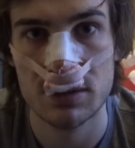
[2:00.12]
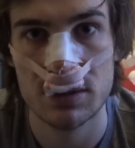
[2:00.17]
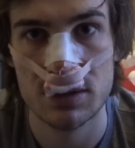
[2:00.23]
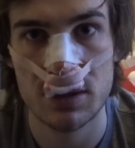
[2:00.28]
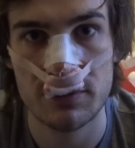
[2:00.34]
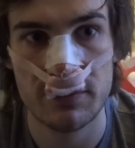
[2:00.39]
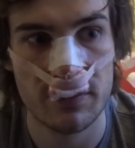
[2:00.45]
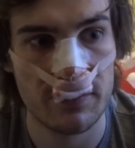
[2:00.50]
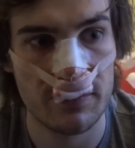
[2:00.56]

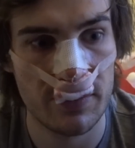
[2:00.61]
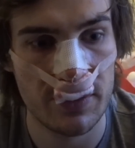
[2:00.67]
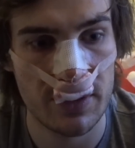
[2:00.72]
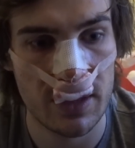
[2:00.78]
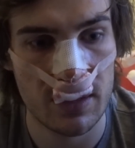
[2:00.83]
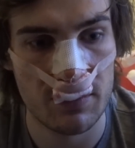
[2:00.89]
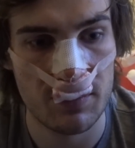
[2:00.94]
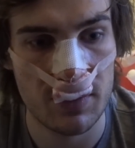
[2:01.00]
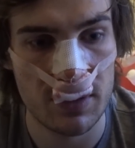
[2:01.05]
So far, very
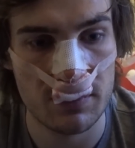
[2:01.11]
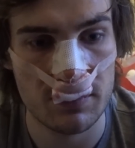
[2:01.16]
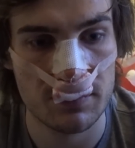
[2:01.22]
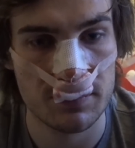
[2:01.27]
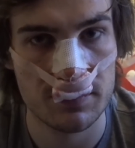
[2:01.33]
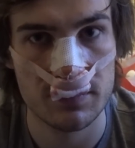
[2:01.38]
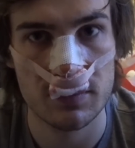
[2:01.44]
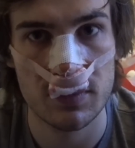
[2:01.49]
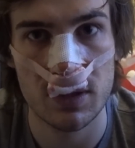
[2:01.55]
happy.
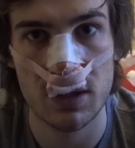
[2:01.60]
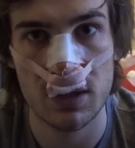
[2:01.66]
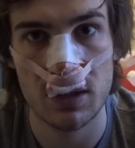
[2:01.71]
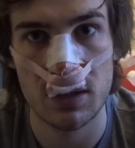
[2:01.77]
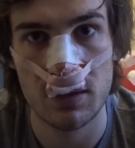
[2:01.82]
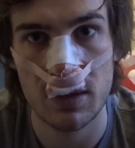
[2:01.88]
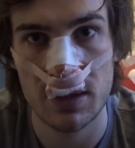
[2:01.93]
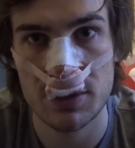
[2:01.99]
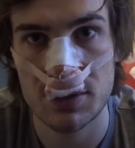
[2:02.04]

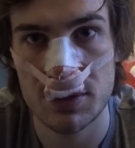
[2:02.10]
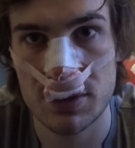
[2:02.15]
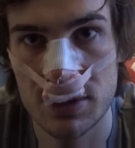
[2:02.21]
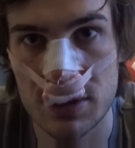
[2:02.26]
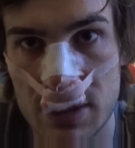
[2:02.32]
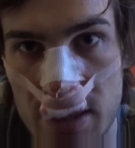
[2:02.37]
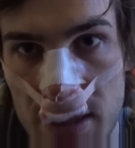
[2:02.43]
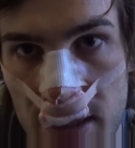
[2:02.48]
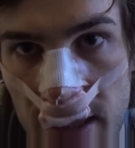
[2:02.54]
Uh, as you can
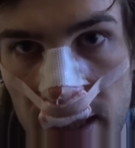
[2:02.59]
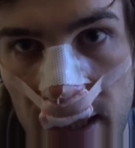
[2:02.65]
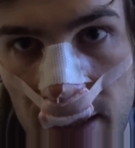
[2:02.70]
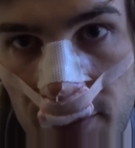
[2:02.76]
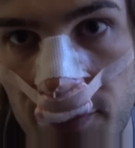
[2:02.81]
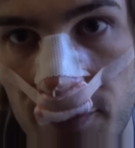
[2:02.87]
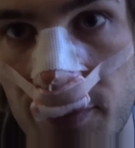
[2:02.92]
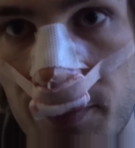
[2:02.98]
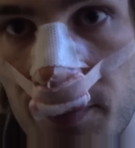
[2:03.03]
see, I
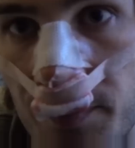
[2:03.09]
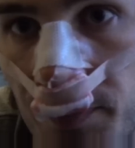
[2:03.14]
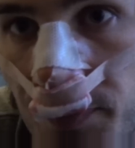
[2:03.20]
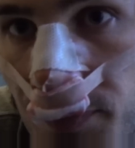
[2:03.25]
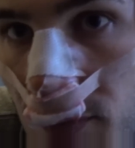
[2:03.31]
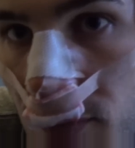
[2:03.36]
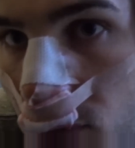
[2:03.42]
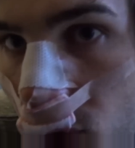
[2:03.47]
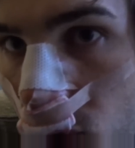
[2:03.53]
have
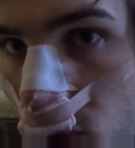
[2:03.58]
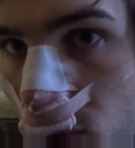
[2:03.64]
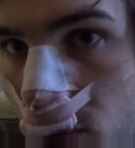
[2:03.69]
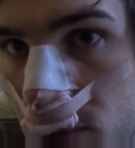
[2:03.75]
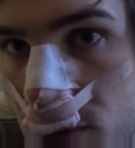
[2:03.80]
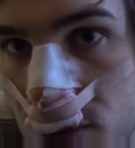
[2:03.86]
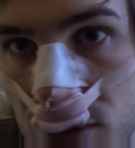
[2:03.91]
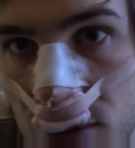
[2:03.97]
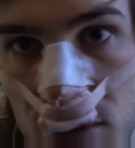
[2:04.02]

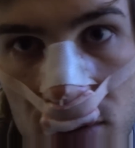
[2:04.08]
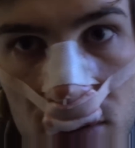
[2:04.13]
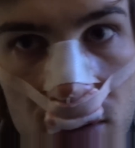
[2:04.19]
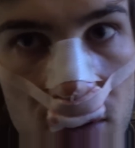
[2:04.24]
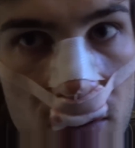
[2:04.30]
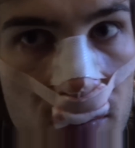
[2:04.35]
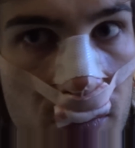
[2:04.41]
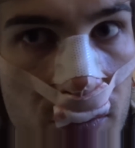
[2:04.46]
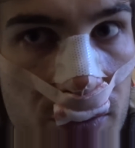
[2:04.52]
almost
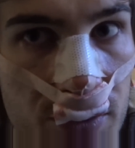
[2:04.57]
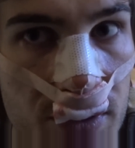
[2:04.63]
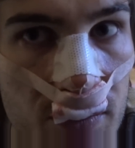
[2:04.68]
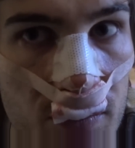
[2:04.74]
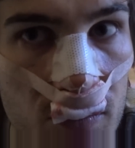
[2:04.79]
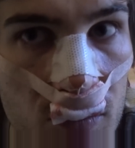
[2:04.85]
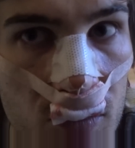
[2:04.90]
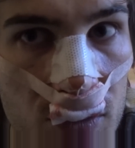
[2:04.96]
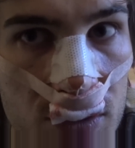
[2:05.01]
no
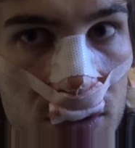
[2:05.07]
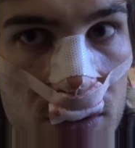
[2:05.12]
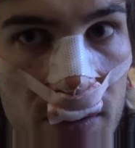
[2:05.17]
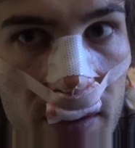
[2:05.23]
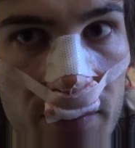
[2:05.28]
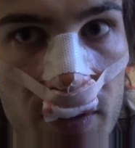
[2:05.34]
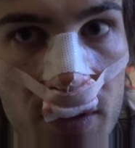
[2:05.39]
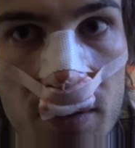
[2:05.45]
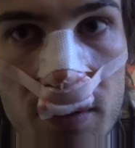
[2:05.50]
bruising
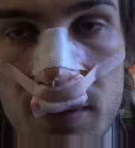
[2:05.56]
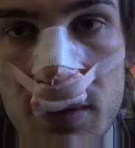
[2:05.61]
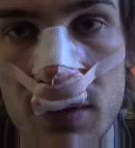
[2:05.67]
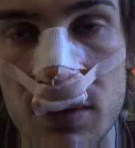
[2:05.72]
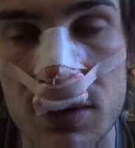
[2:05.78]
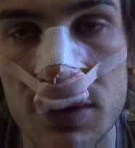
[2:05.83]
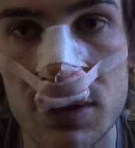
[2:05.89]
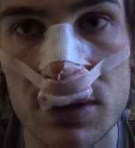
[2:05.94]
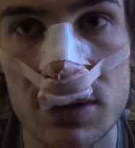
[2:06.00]
whatsoever.
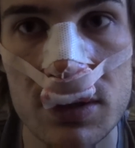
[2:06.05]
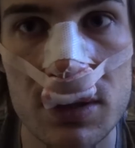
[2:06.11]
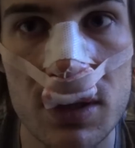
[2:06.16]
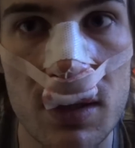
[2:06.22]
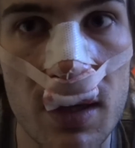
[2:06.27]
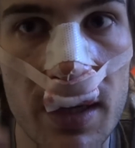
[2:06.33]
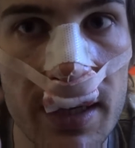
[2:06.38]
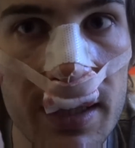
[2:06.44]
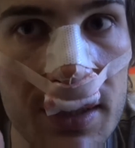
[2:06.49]

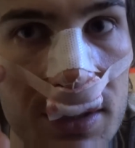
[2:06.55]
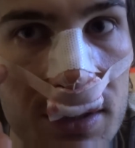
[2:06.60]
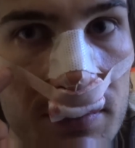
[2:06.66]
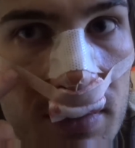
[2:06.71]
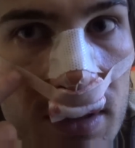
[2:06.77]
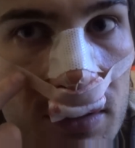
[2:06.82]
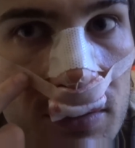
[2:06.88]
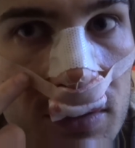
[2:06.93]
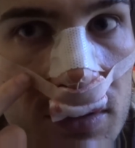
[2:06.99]
Tiniest
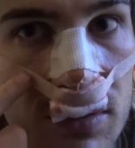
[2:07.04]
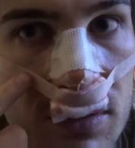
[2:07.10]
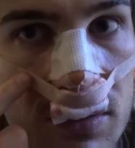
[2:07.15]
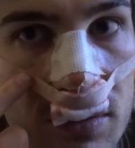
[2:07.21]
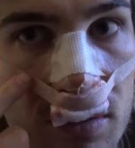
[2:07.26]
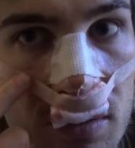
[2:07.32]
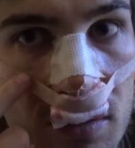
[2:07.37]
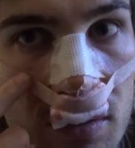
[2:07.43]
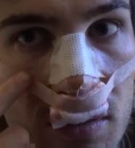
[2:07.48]
amount
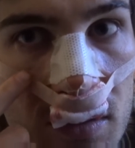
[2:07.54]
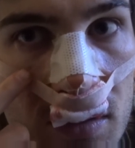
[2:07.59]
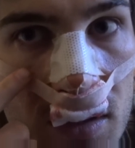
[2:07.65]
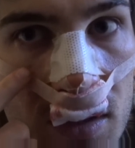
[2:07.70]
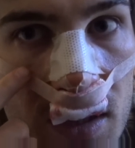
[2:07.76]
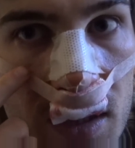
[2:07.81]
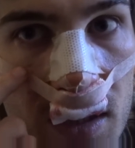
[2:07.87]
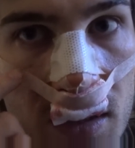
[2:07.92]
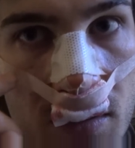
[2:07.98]

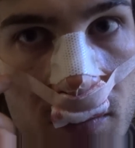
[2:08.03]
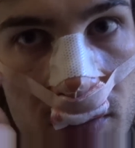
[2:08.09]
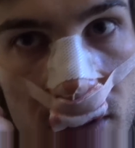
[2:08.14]
there,